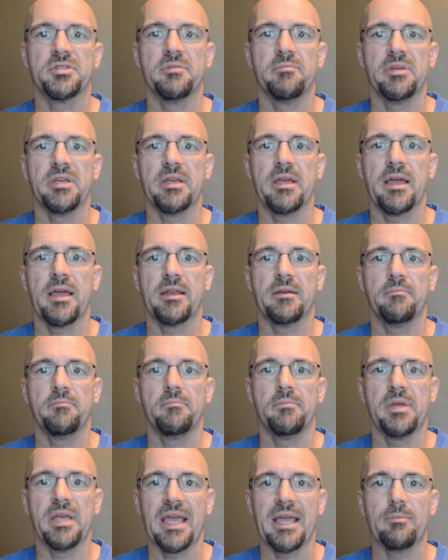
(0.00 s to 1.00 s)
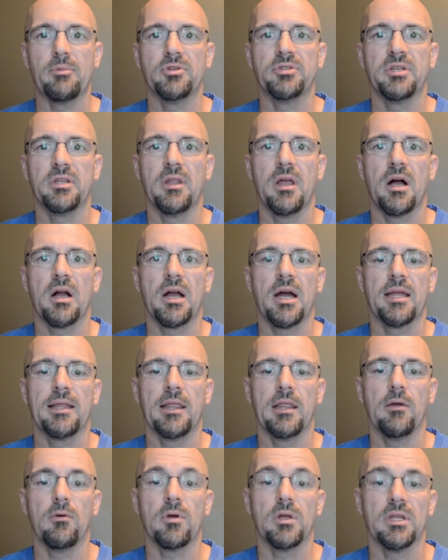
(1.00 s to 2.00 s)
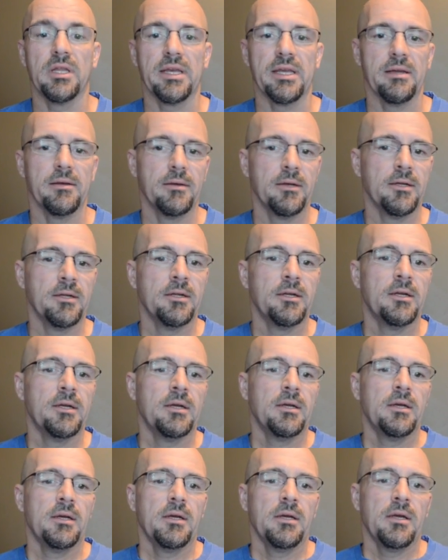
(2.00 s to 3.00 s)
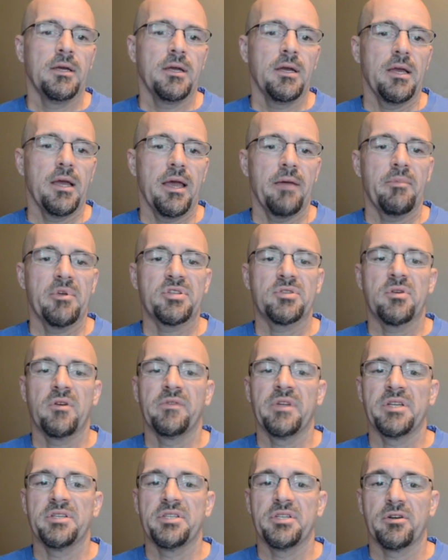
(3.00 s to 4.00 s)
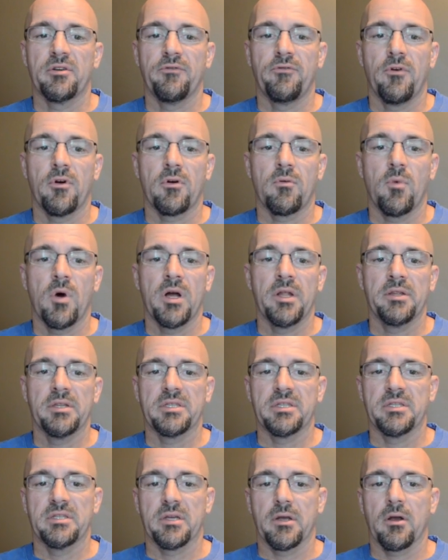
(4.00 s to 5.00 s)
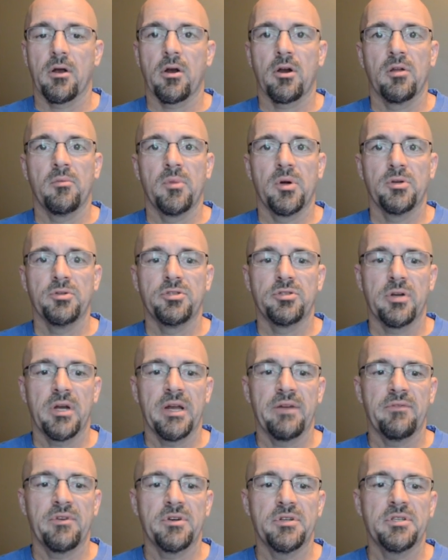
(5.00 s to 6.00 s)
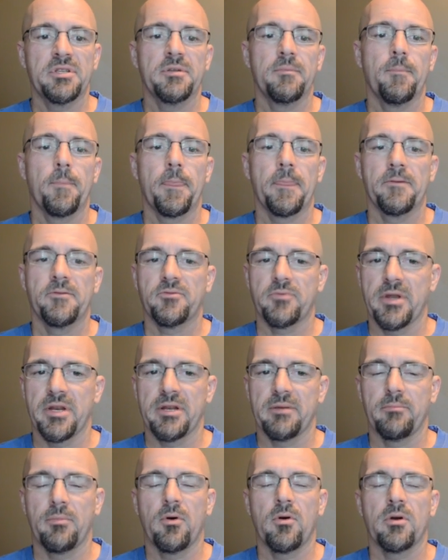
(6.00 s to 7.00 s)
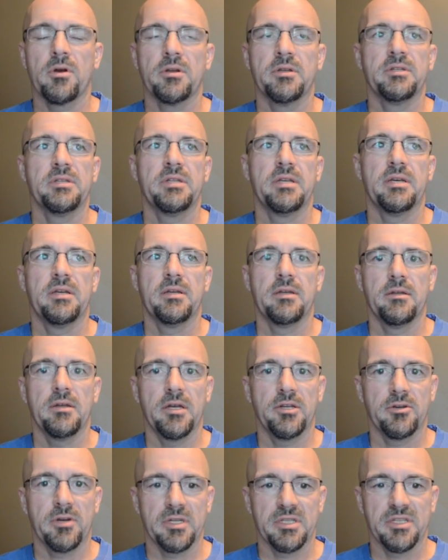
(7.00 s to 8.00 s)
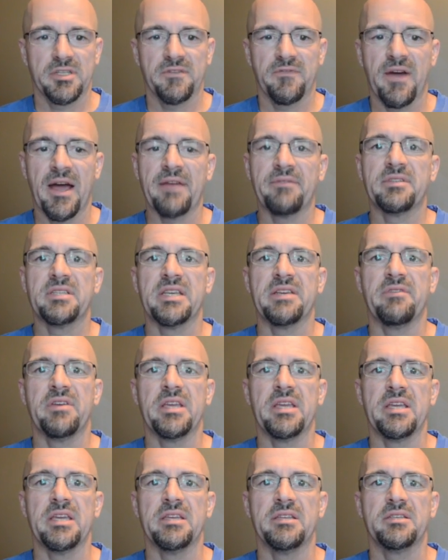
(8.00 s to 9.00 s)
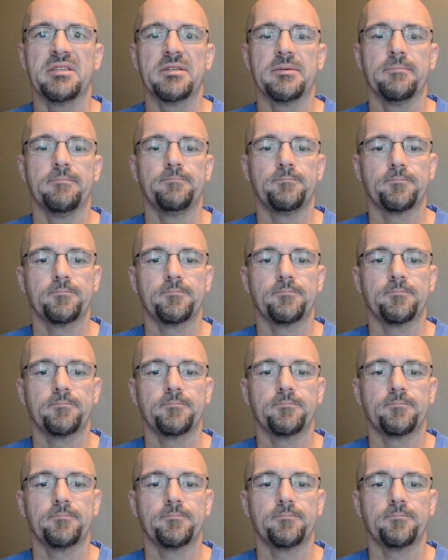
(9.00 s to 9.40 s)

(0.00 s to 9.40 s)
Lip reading: to be able to log on locally. MS-12-041, this is a kernel mode drivers, it's rated important, addresses 5 CVEs.